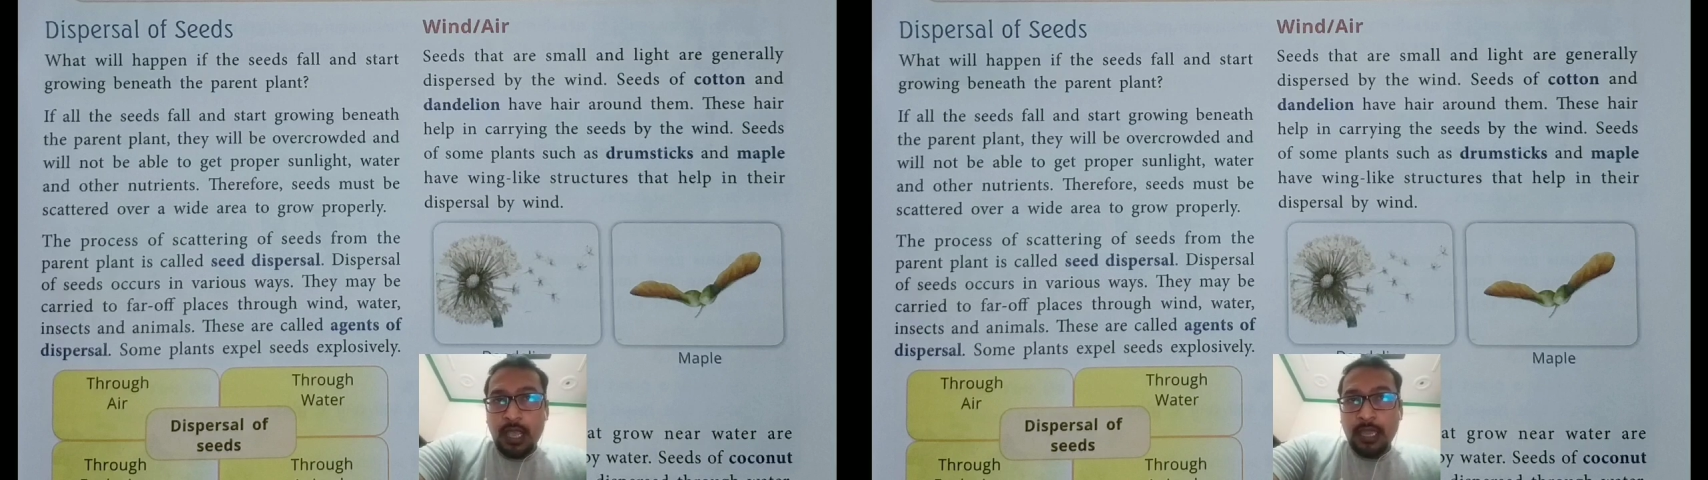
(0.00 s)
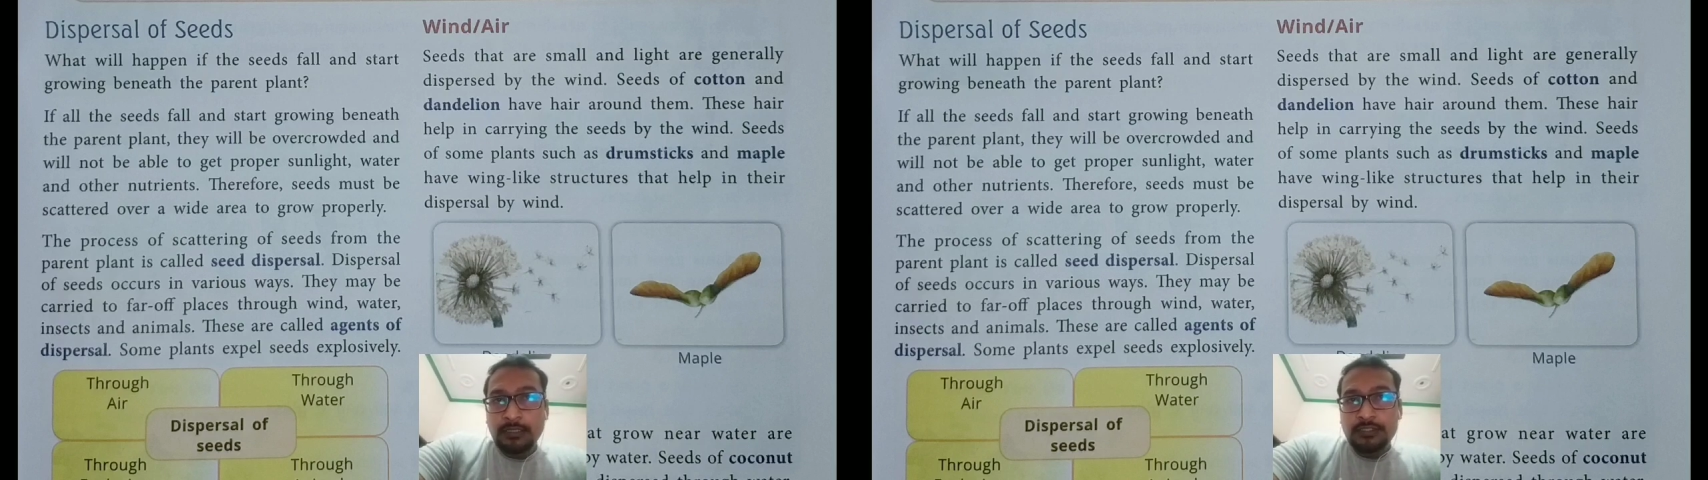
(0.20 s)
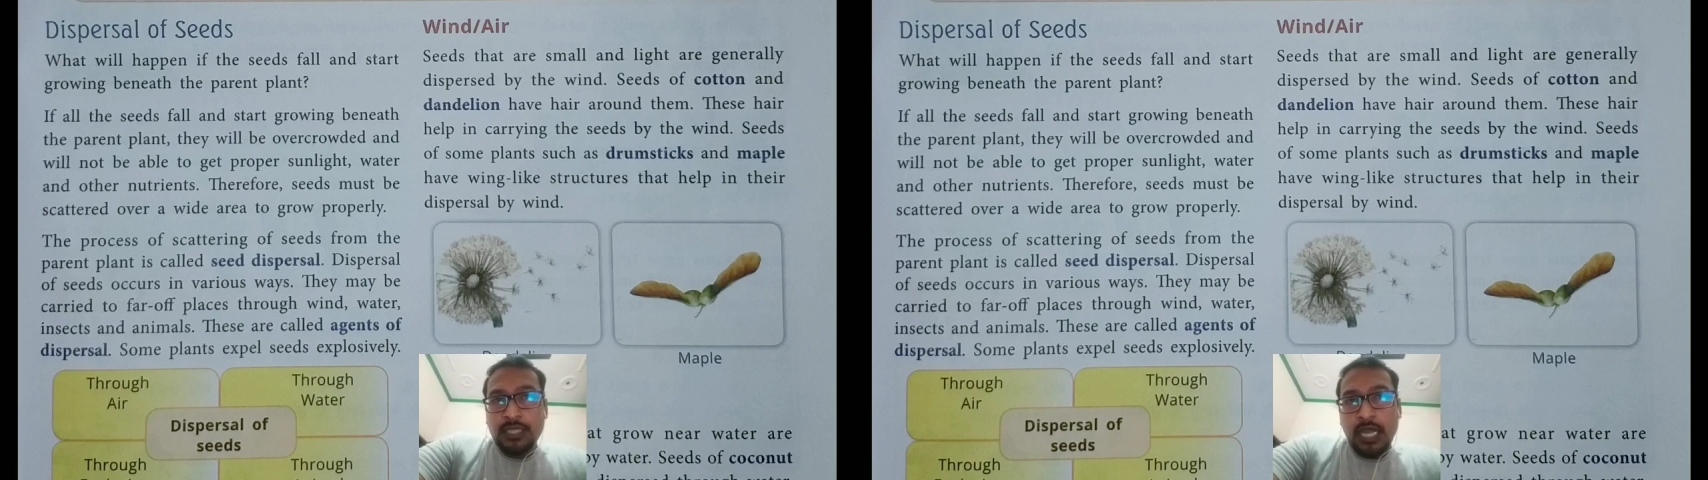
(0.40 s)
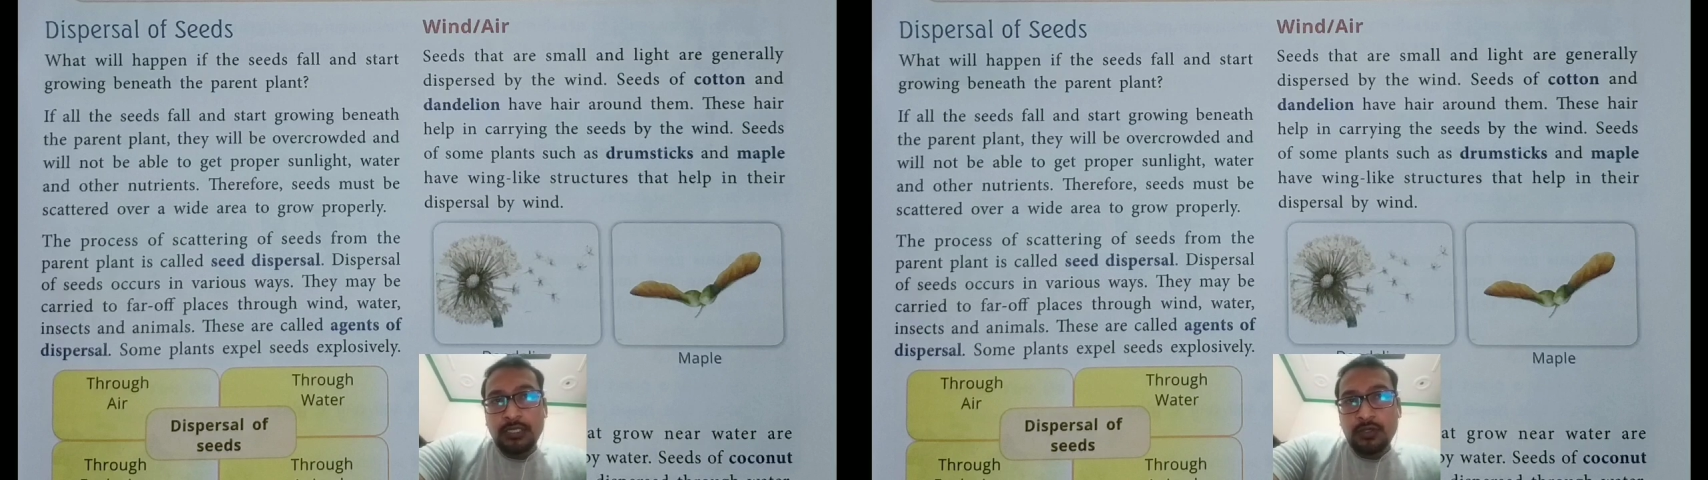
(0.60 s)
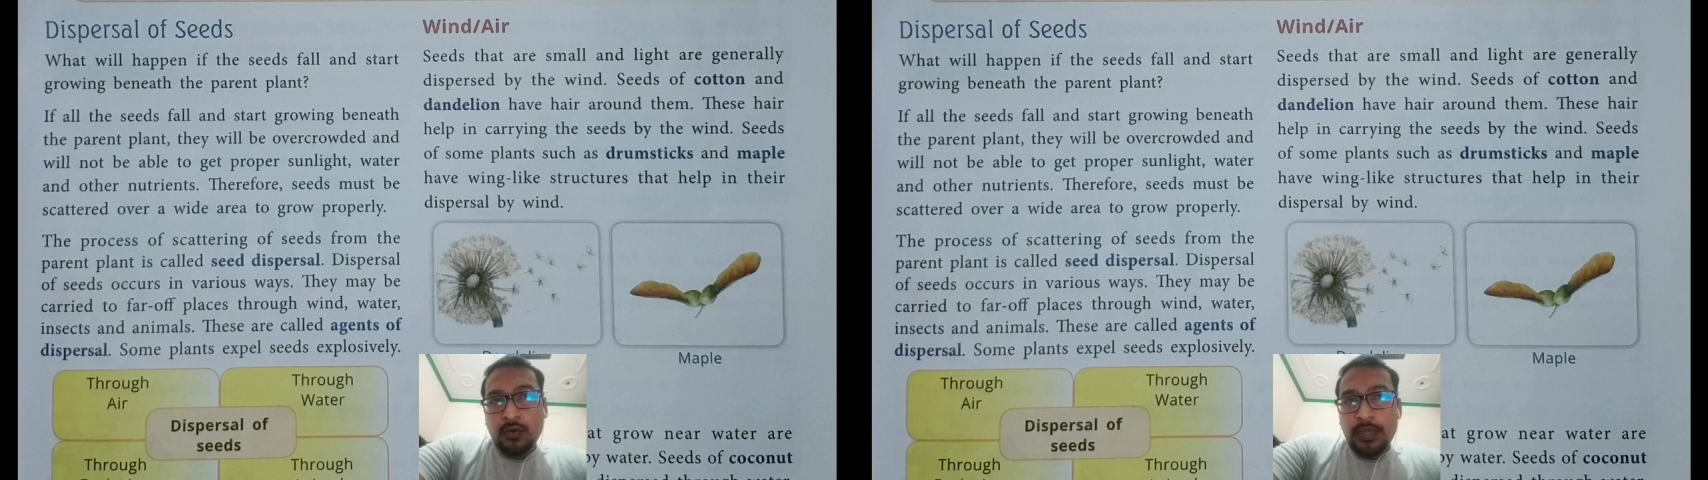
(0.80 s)
and
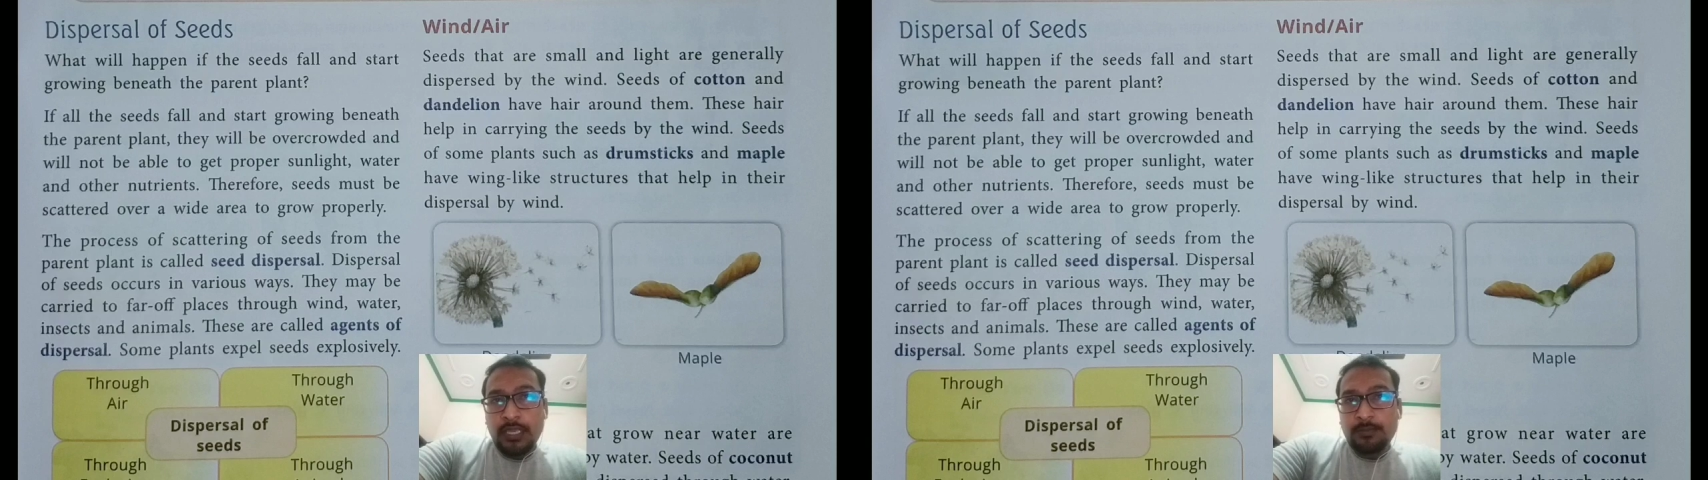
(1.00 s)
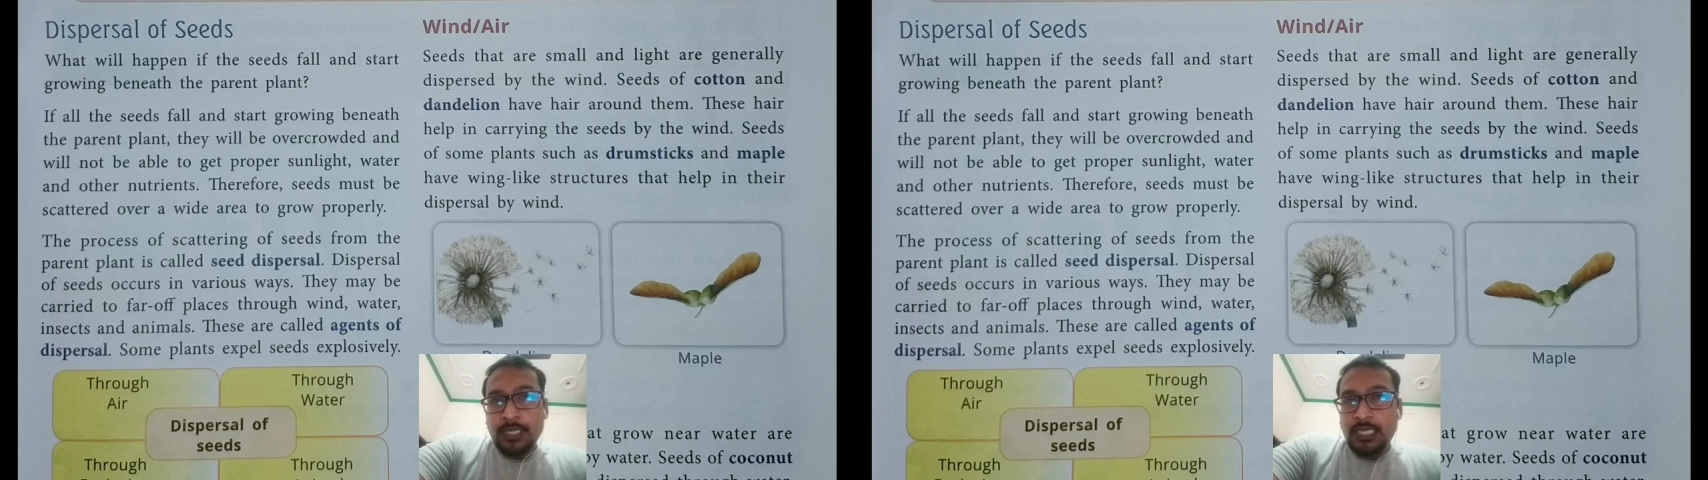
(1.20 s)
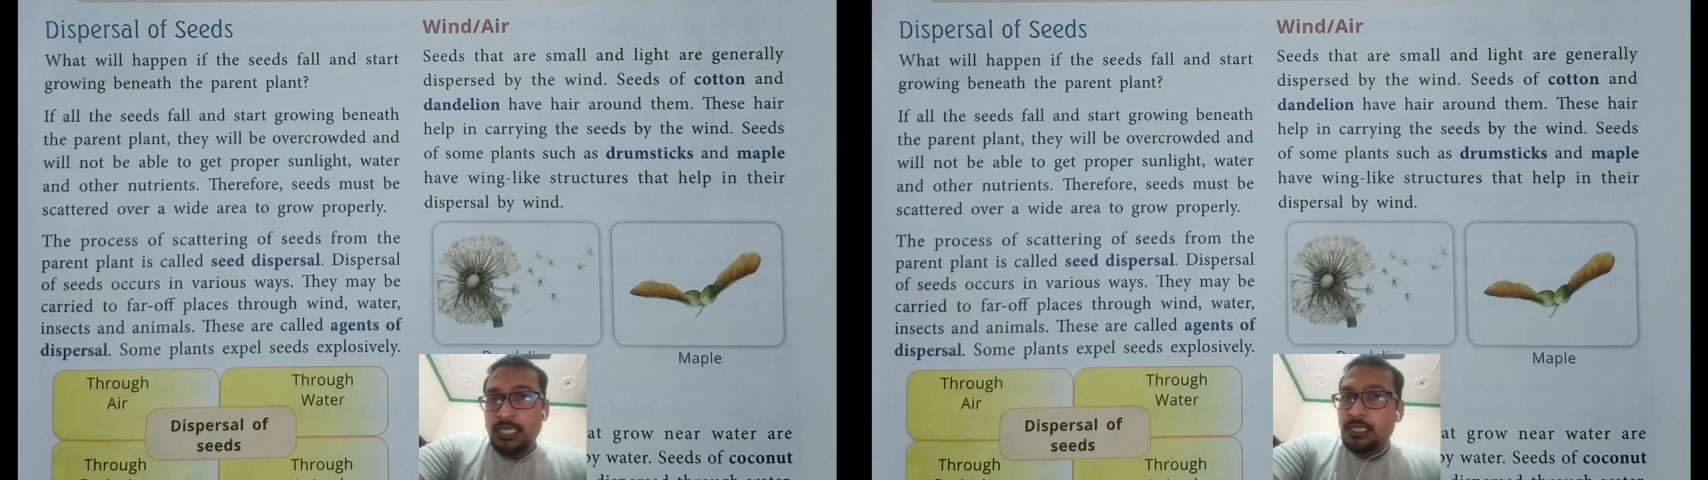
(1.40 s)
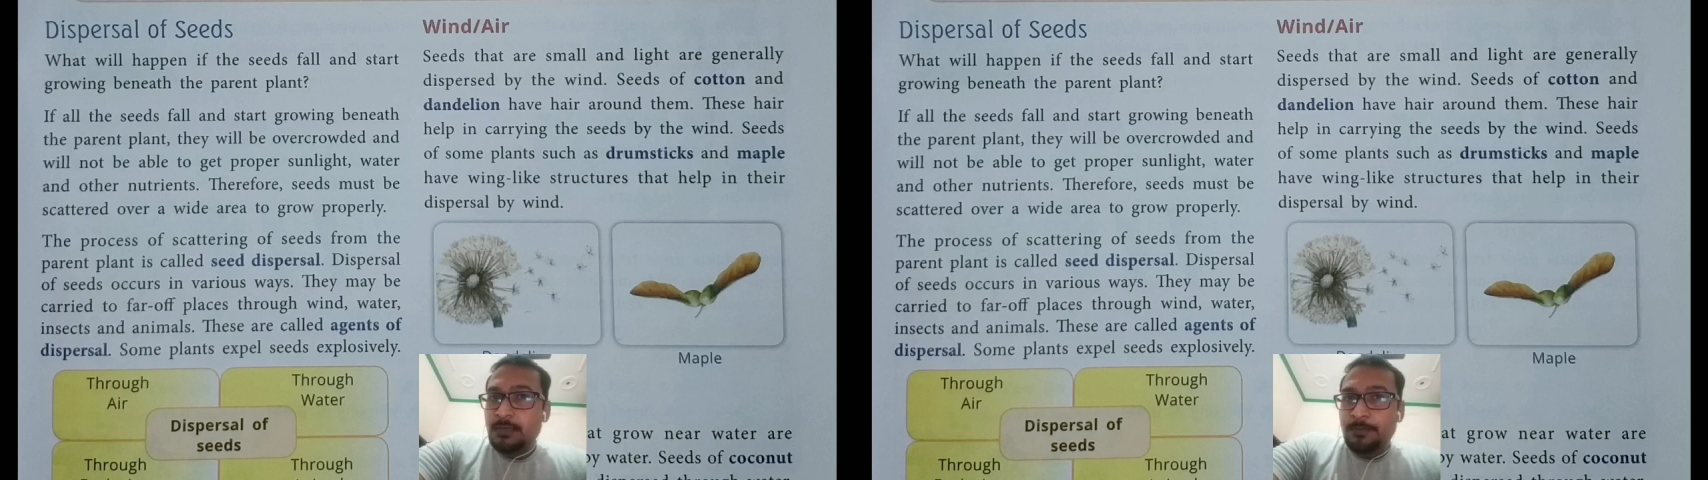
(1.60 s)
start growing beneath